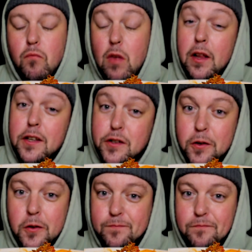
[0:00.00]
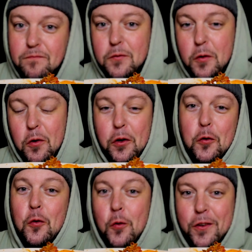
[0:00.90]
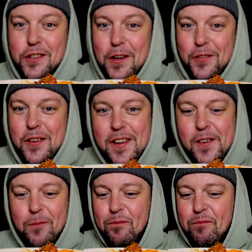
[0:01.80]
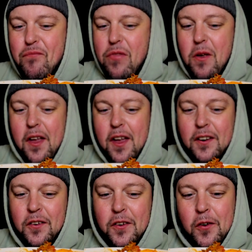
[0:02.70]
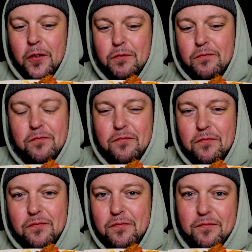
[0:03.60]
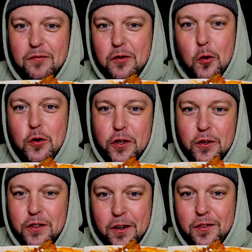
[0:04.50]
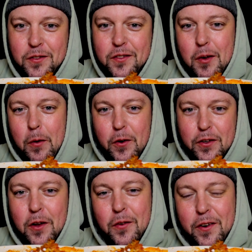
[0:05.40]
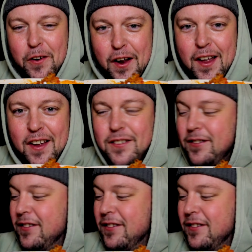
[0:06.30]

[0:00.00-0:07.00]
Unless you're really cool with yourself and you don't torture yourself about yourself in your head.